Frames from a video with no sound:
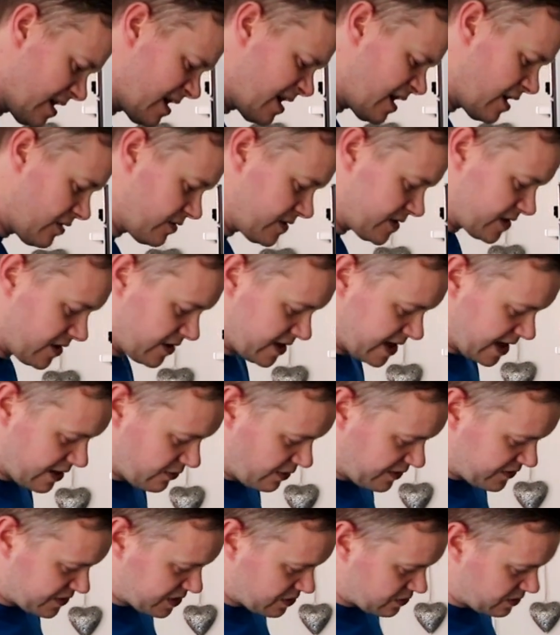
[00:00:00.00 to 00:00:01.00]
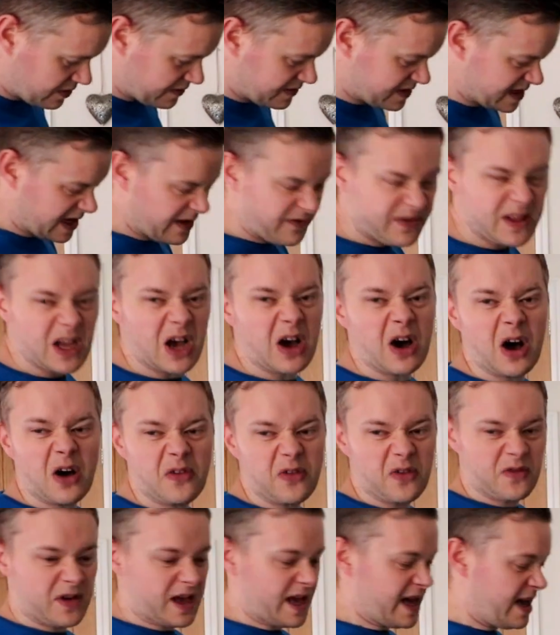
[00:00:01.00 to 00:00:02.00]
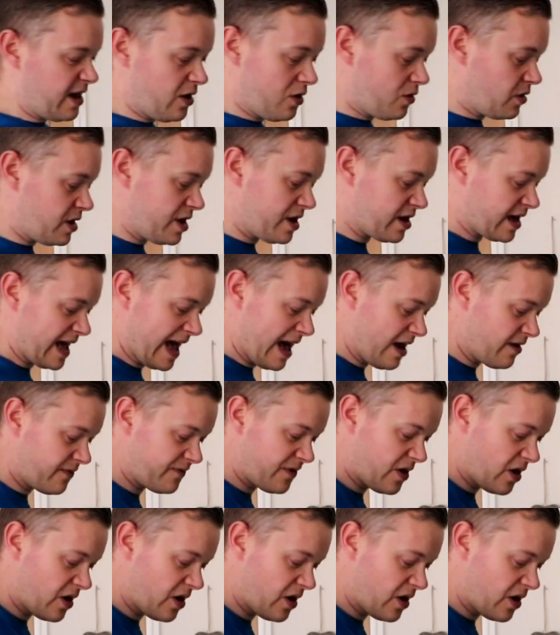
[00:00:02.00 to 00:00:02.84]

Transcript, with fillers: I'll sod it. We've sieved half of it. It'll work out